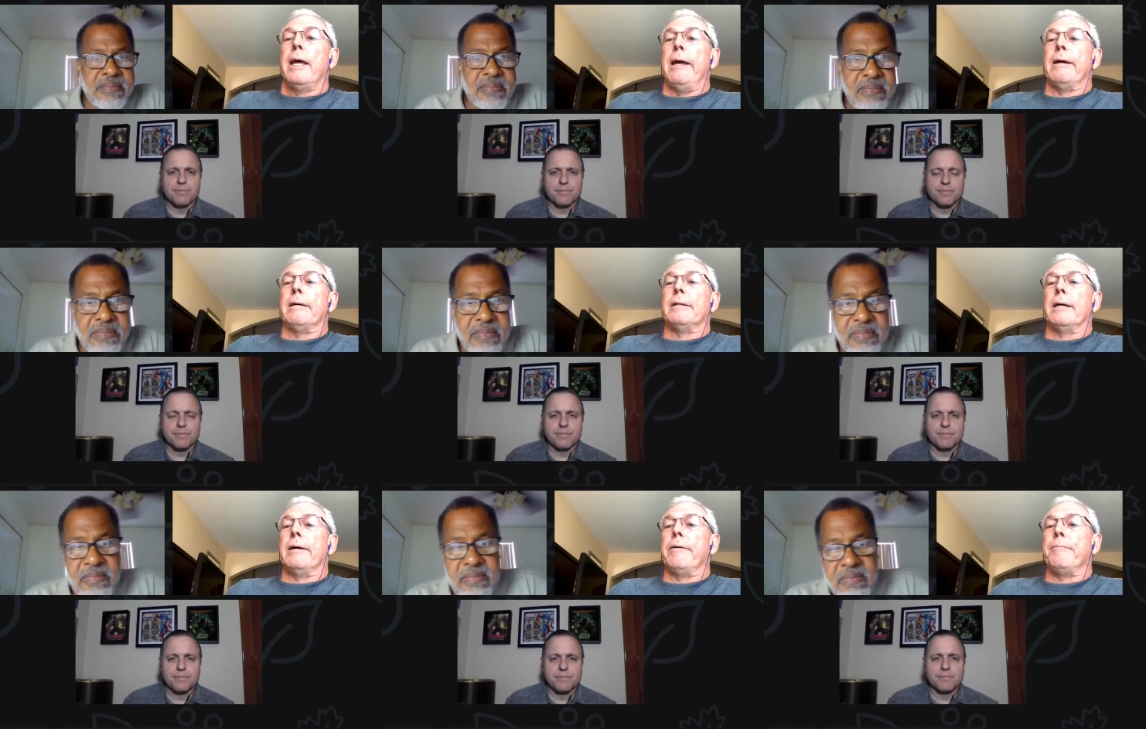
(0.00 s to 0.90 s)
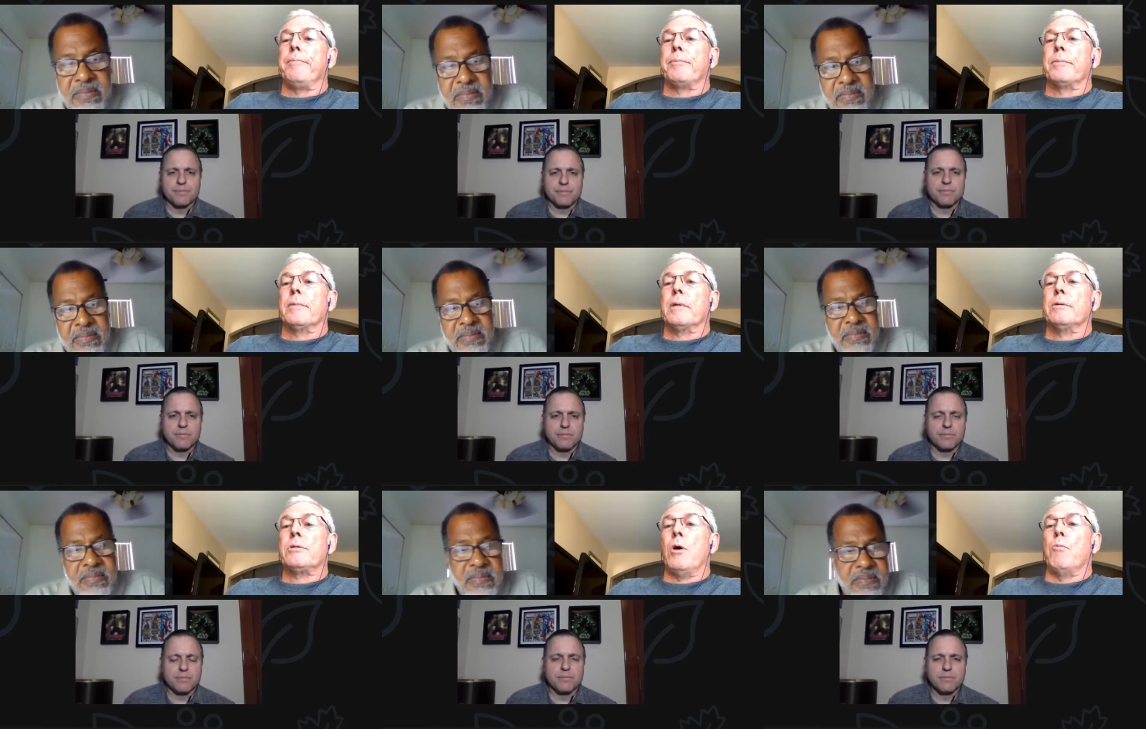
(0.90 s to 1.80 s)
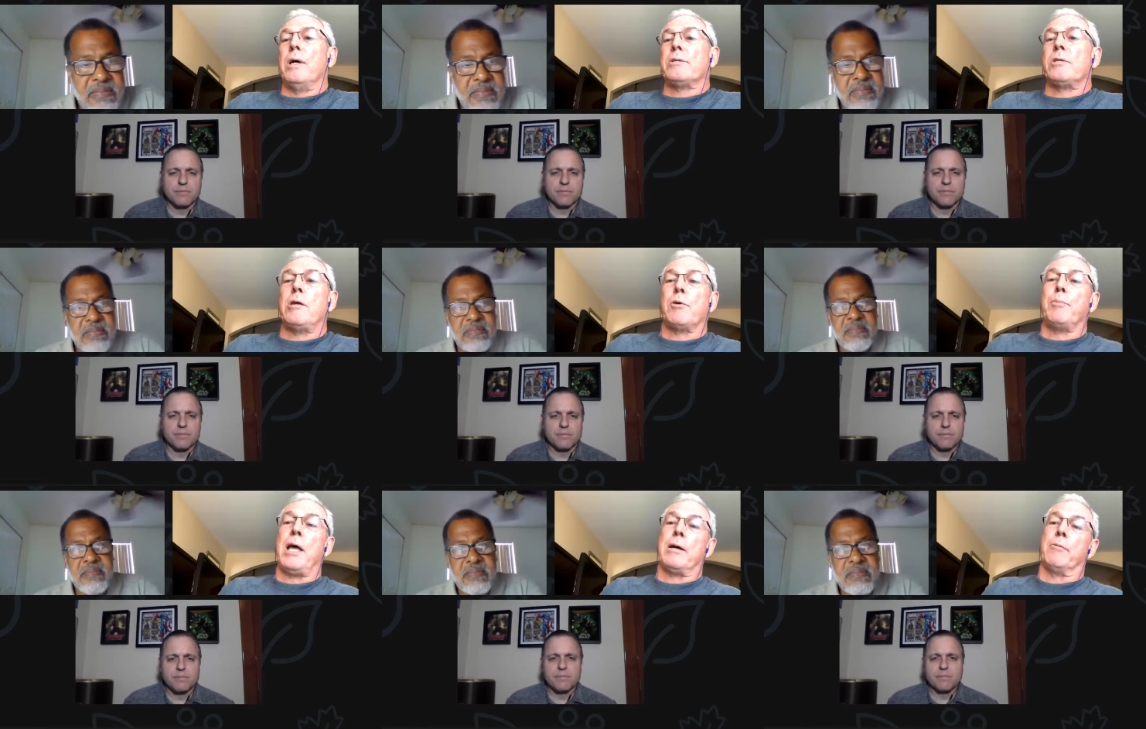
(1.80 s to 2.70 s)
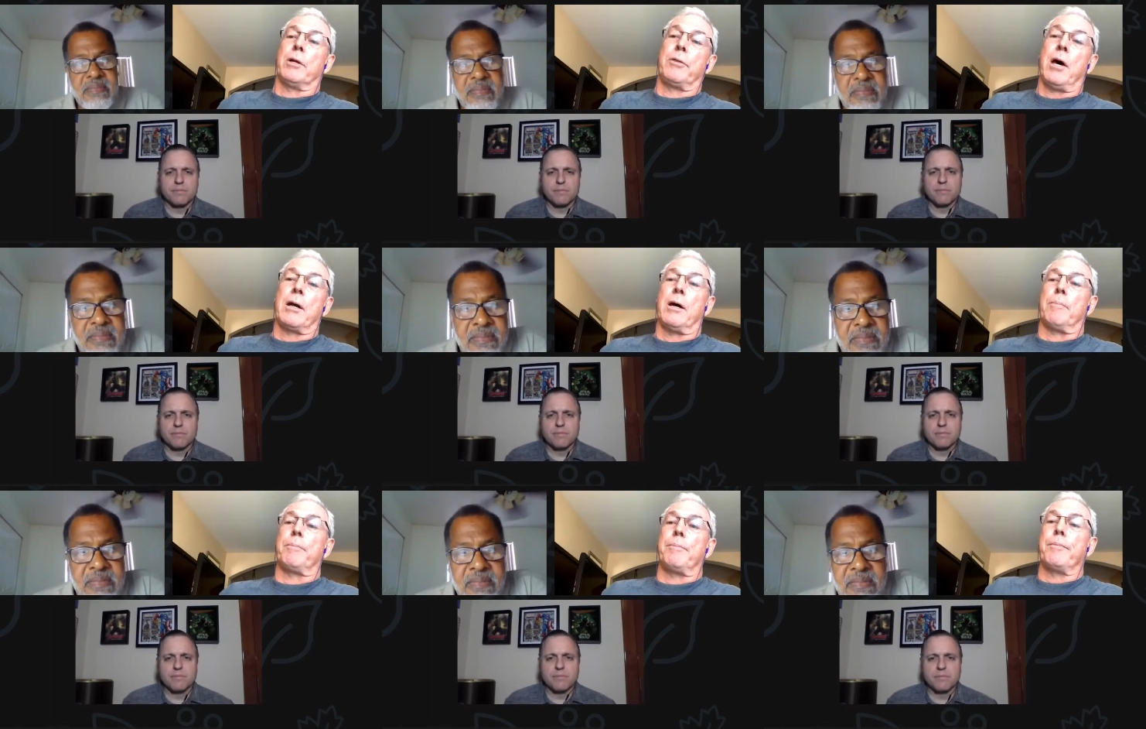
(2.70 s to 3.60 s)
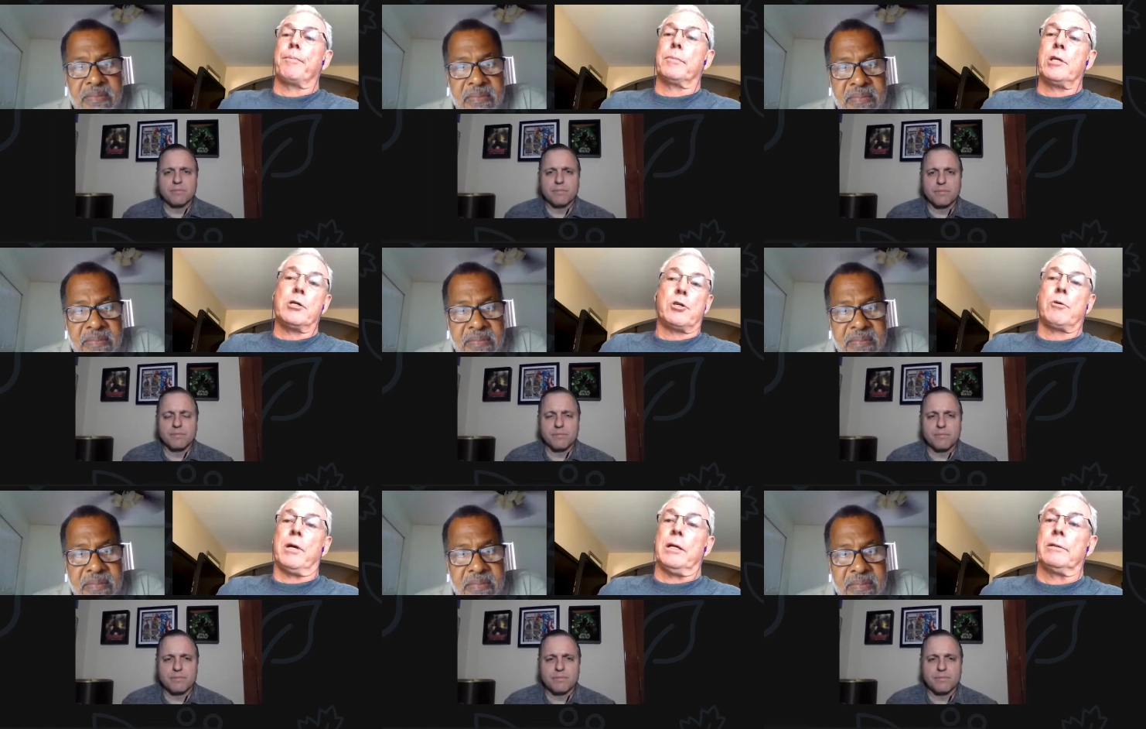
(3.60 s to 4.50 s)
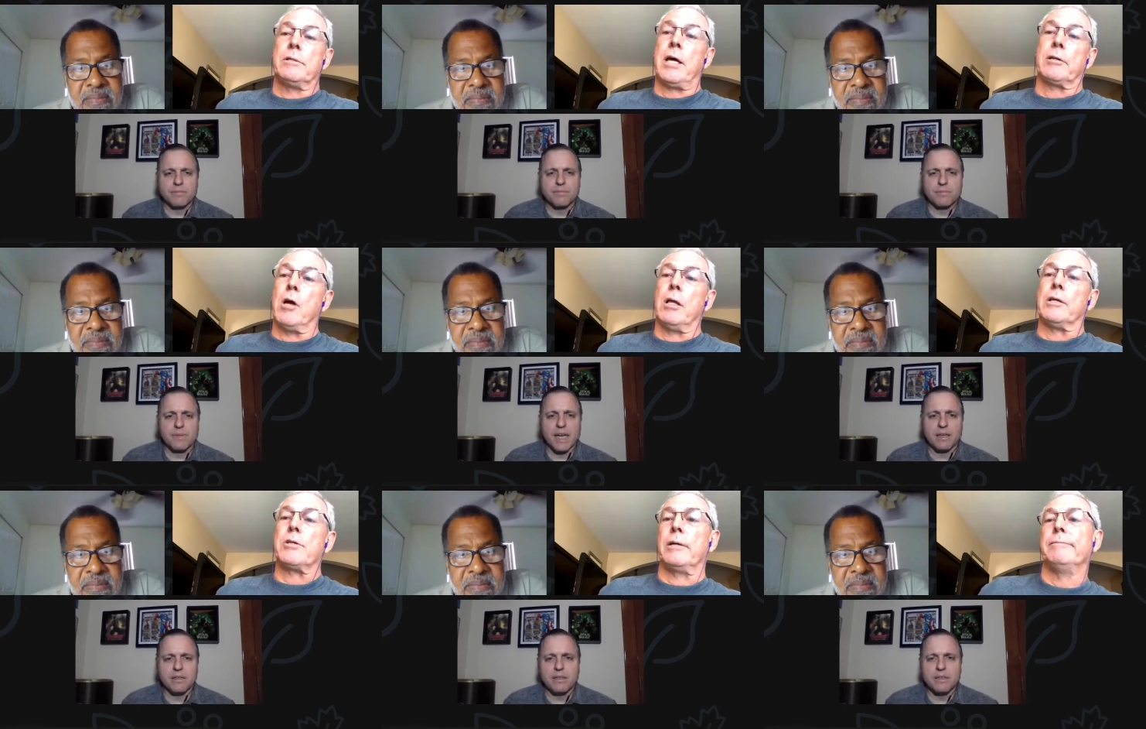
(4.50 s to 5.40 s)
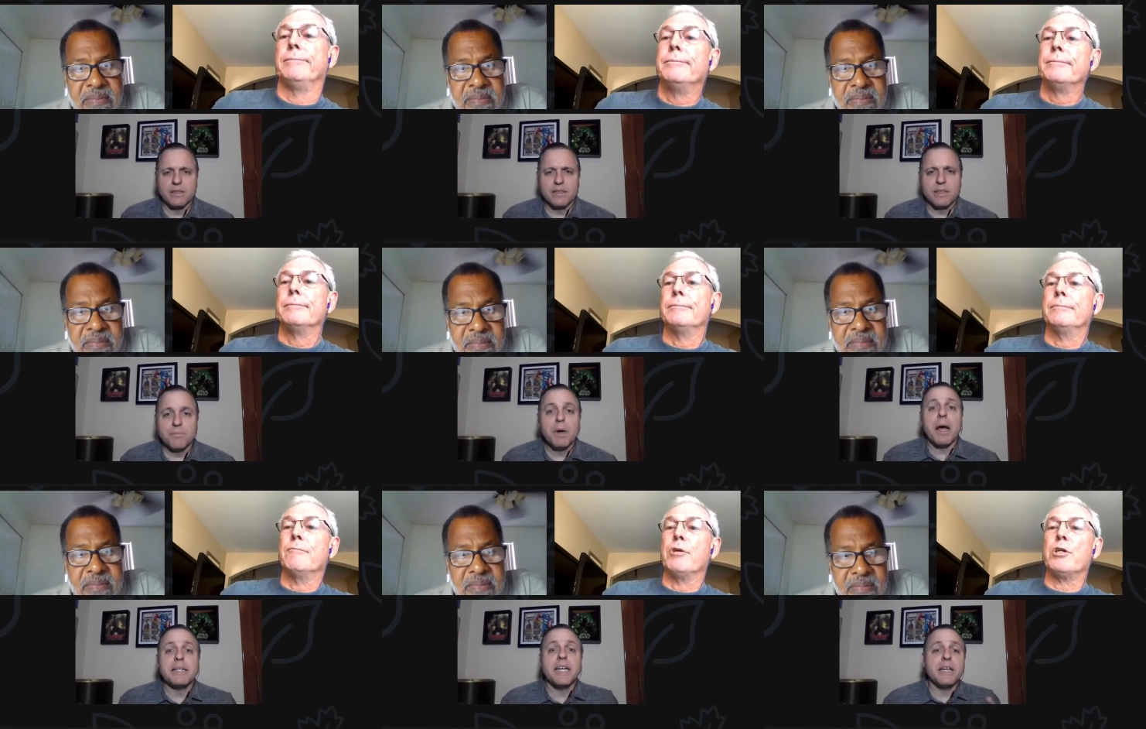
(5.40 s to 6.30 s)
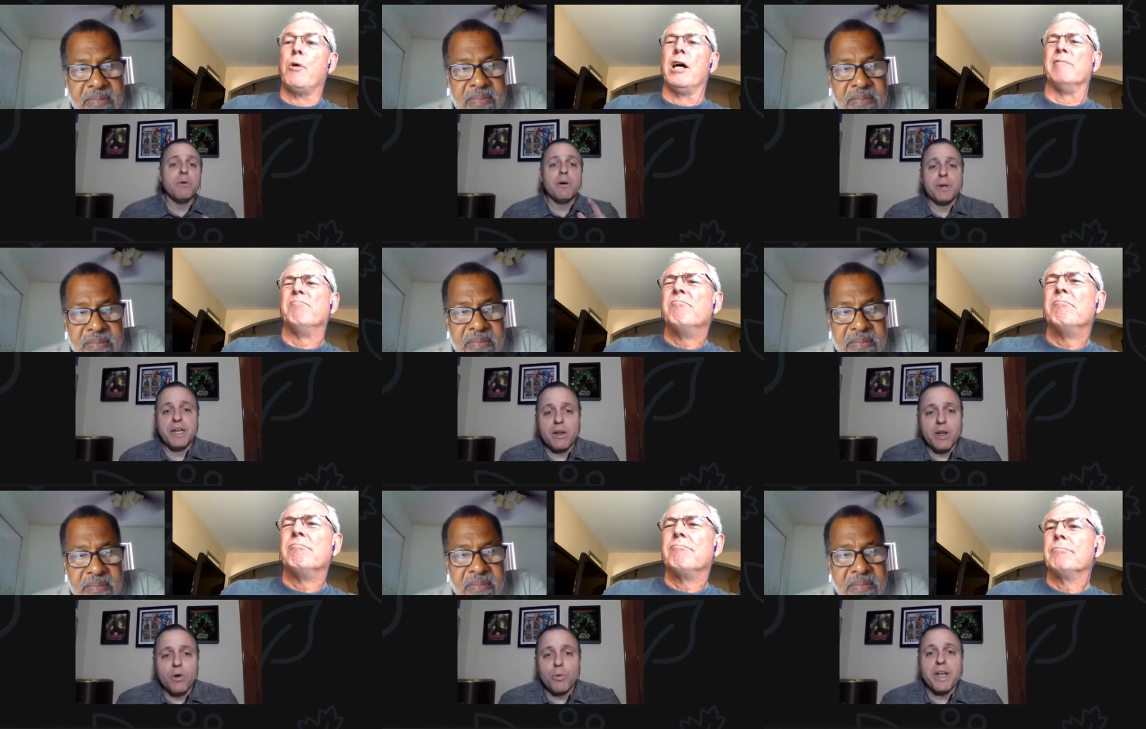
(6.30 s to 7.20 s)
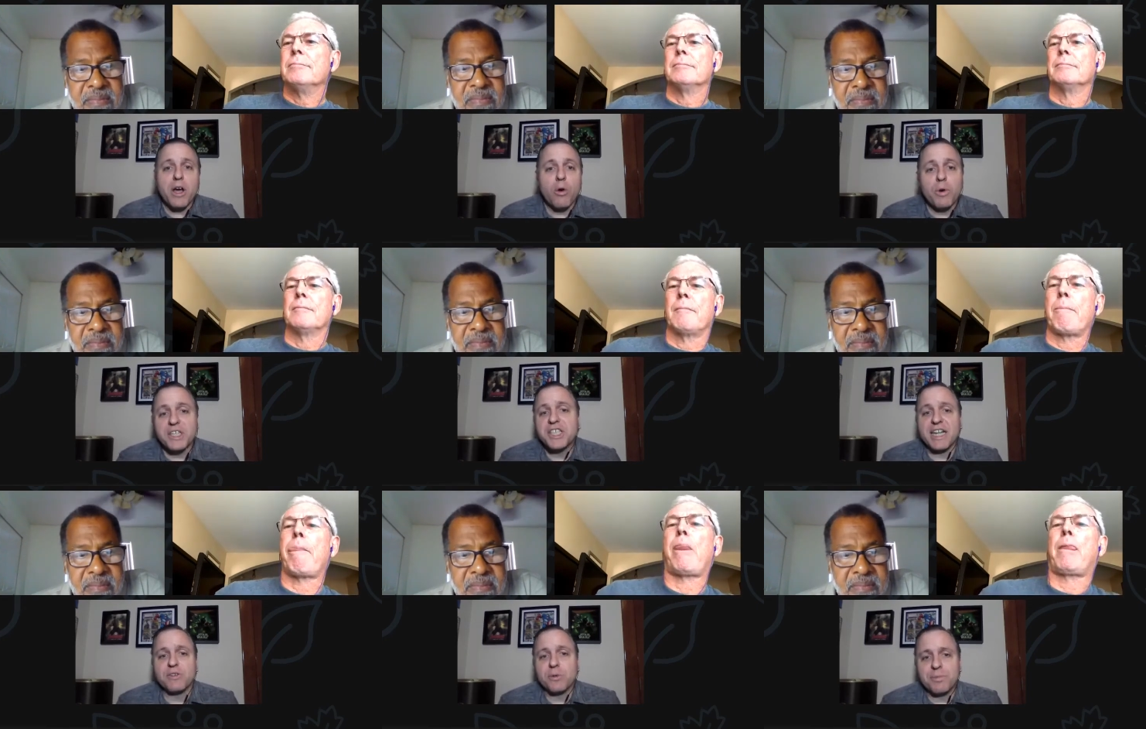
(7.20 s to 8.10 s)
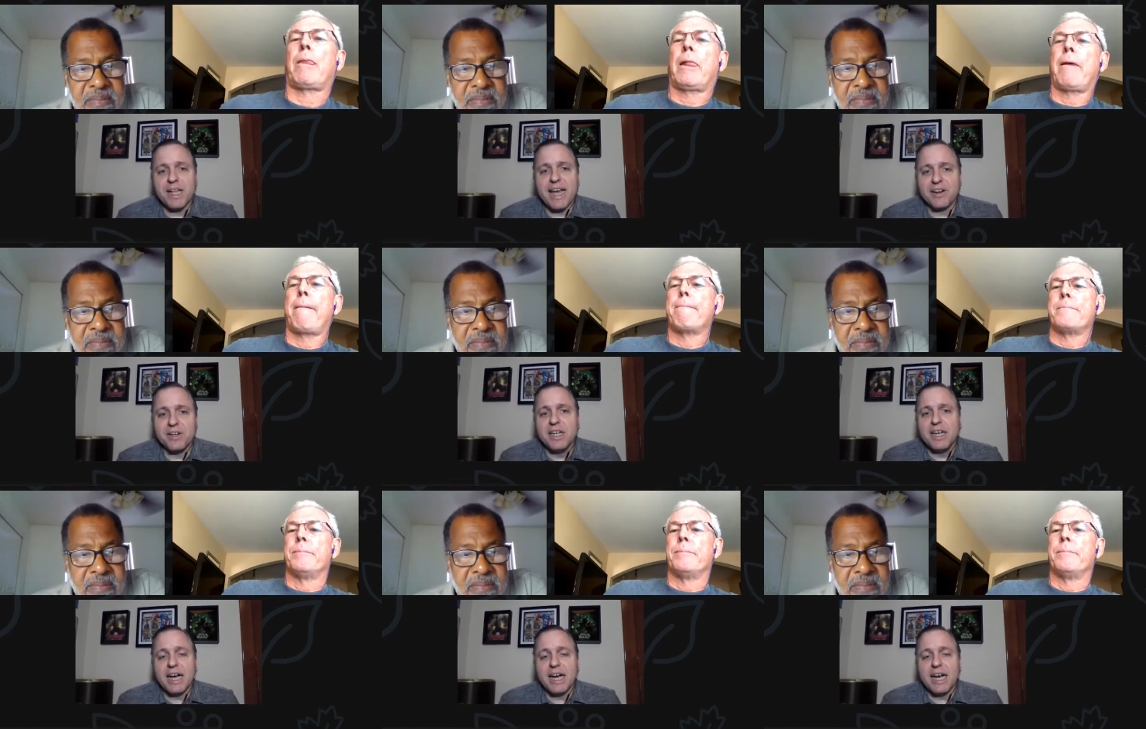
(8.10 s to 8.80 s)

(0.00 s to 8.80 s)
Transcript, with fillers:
Speaker 1: And um, so, what central planner would have thought up touchscreen technology? Yeah.
Speaker 2: But I tell you what, we we know which central planner